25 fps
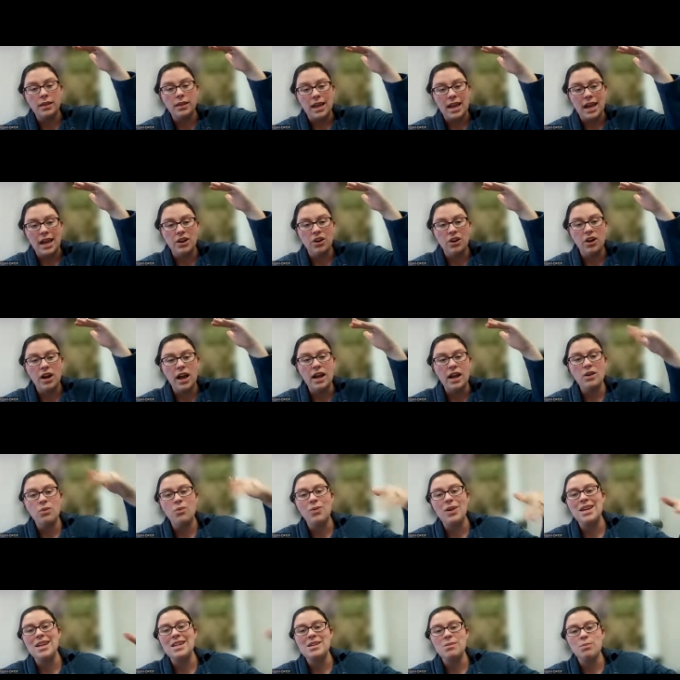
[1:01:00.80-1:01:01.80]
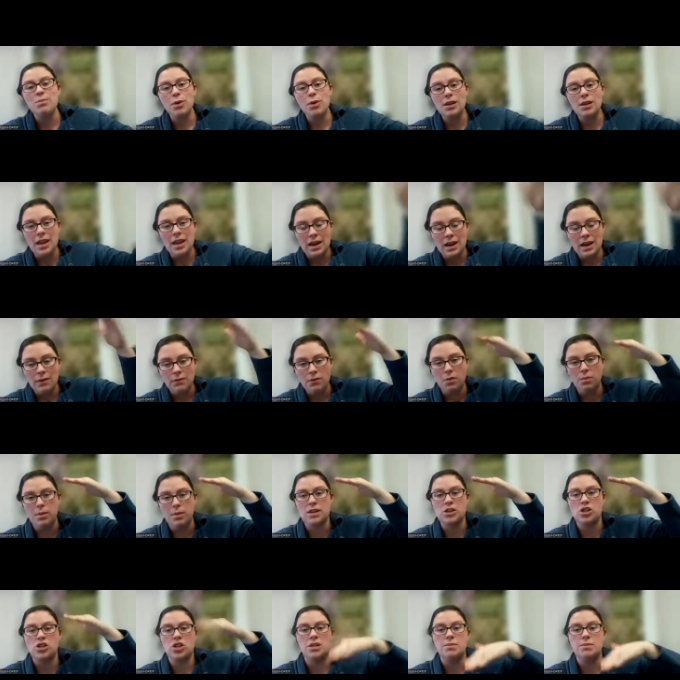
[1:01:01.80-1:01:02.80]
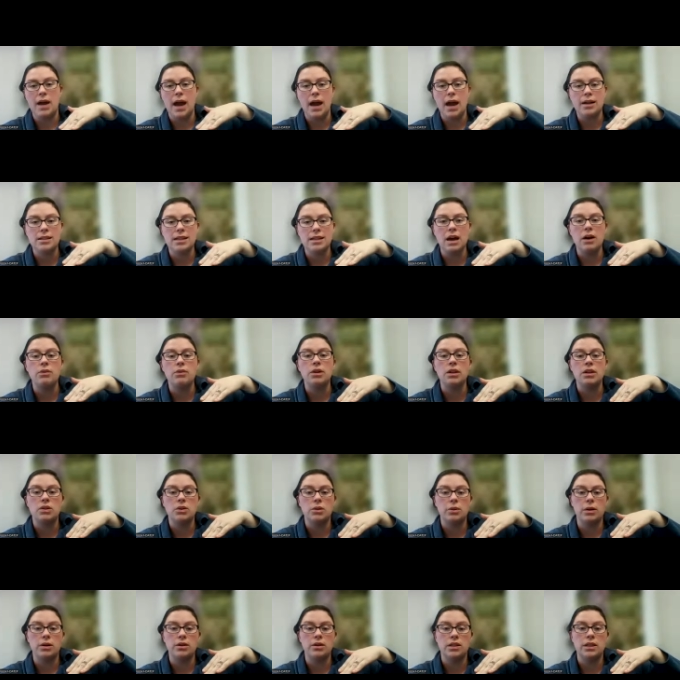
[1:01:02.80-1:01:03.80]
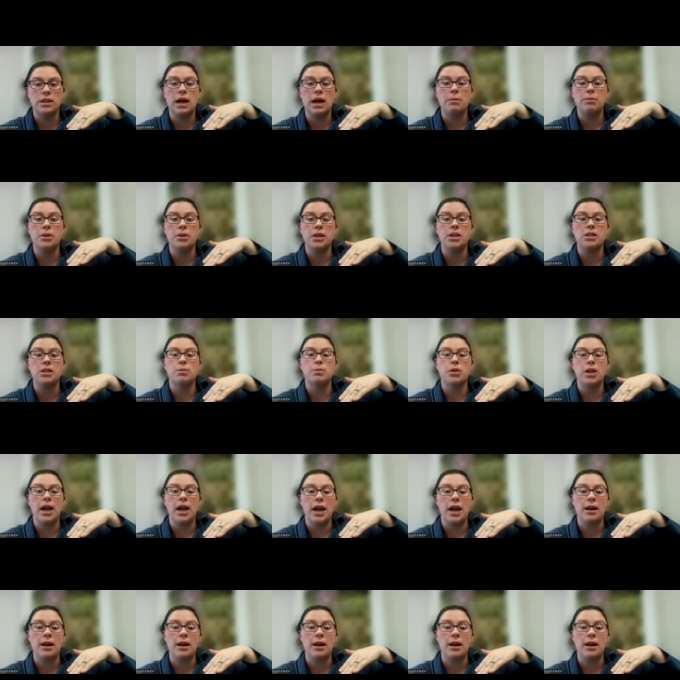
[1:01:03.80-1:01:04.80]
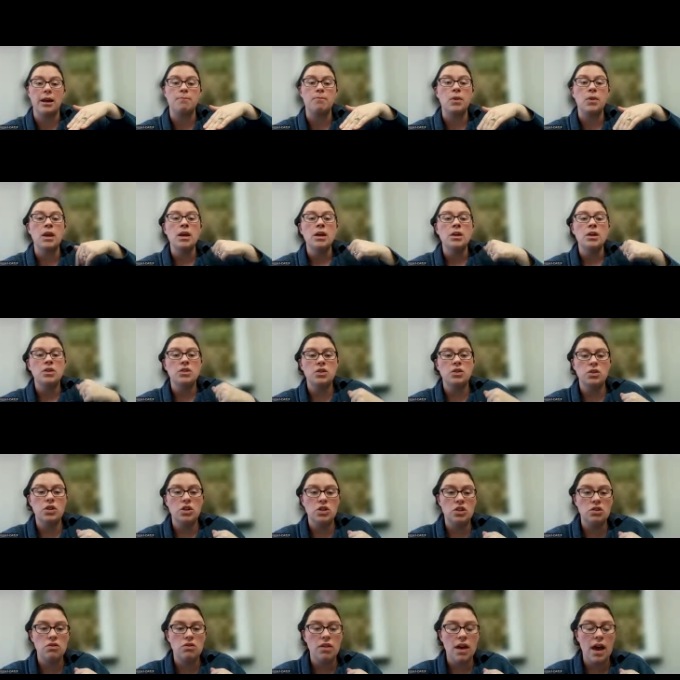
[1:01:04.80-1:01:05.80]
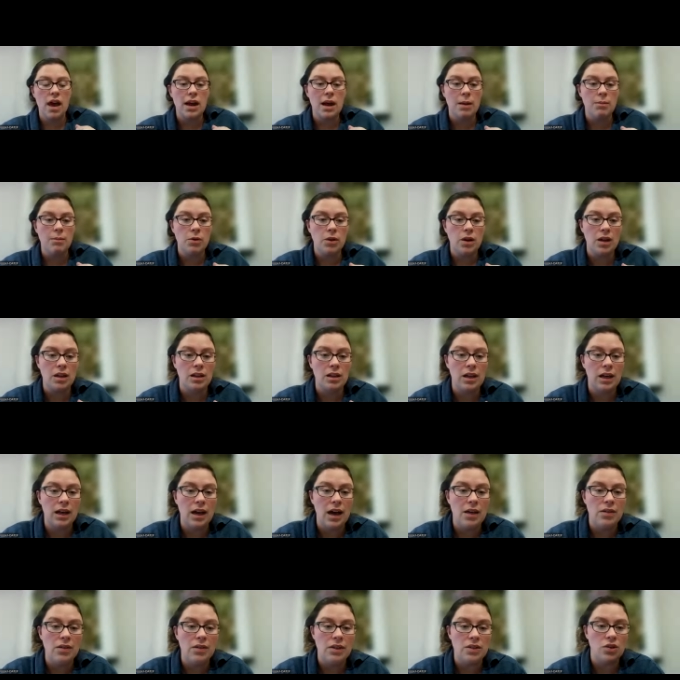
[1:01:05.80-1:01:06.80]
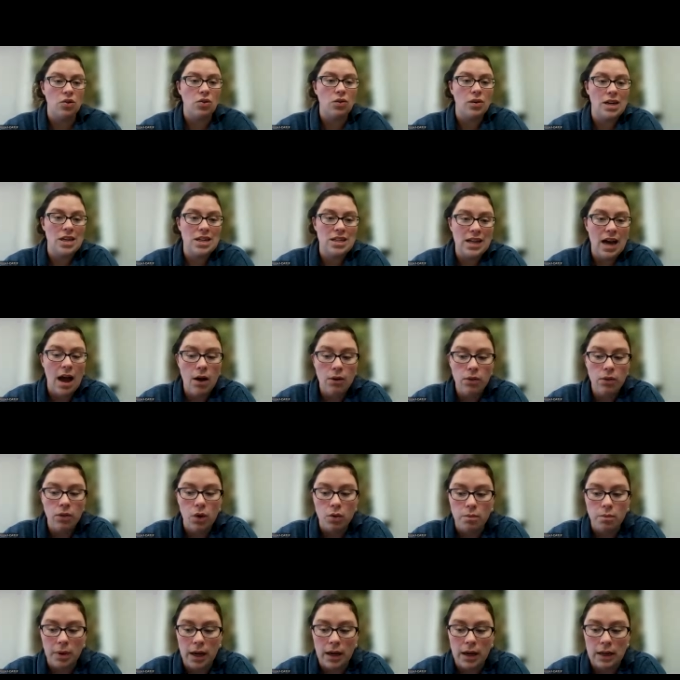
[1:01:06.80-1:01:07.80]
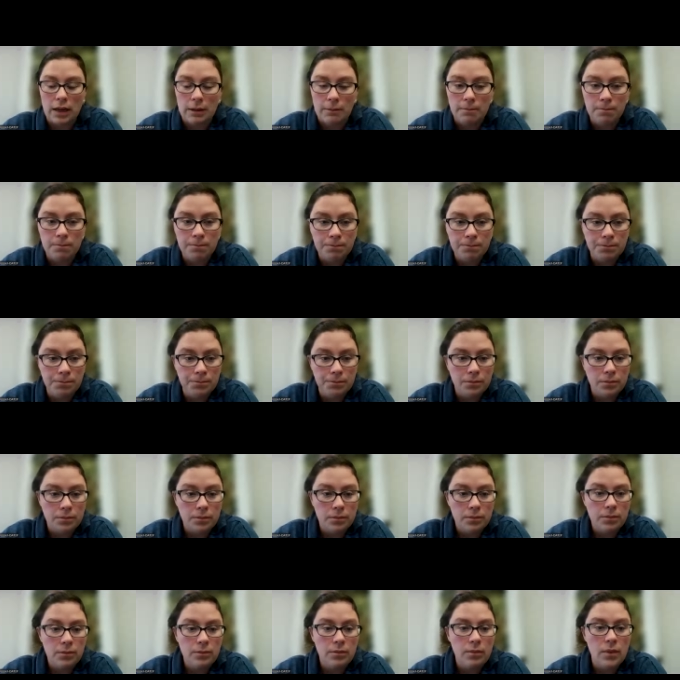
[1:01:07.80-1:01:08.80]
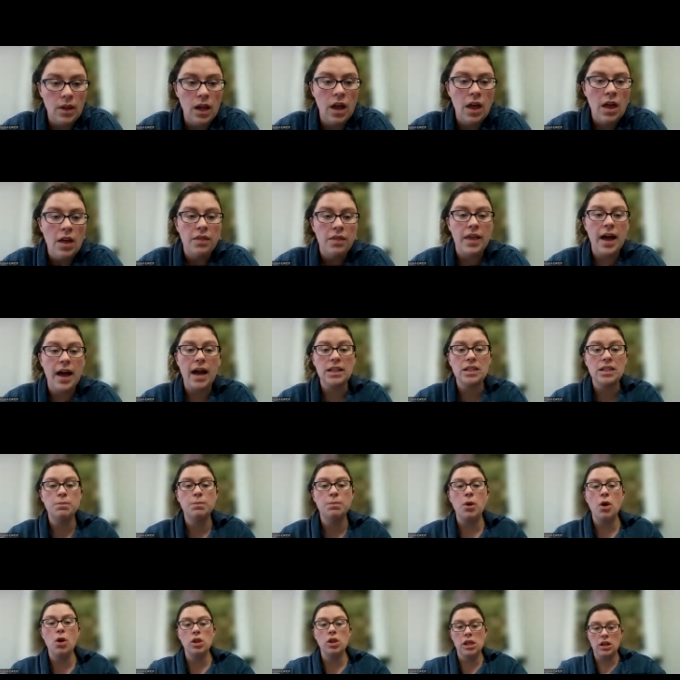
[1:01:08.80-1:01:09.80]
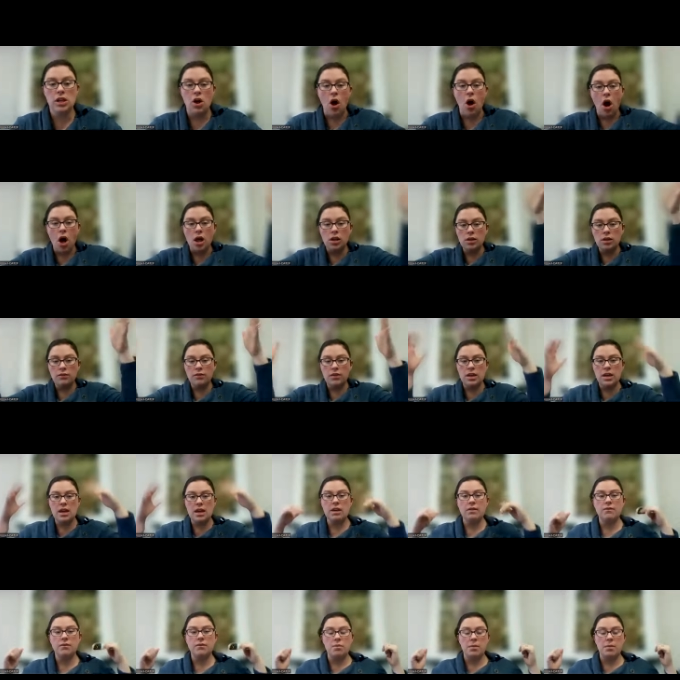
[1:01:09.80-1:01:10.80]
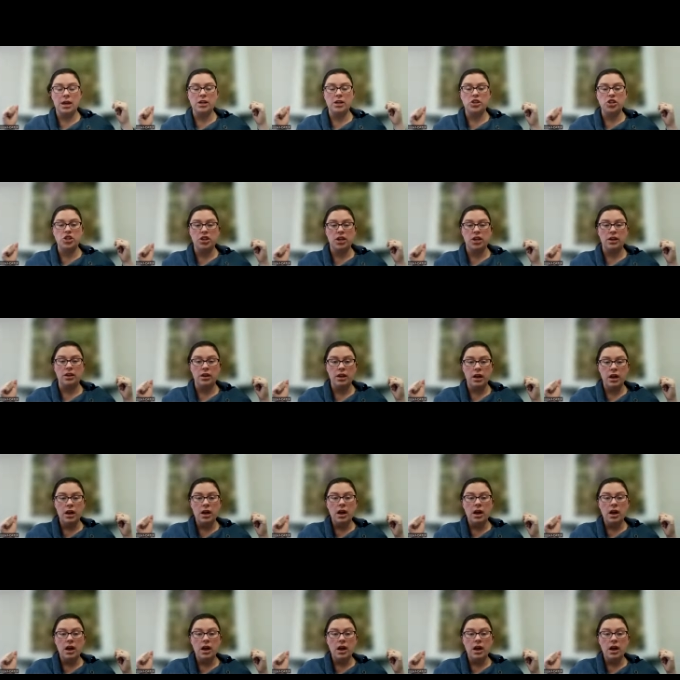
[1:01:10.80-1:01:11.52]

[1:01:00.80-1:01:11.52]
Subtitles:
the internet, we need to bring that information back down into our SnapPlus plan. So to do that, I'm going to click on this green download button. That's pulling all of the information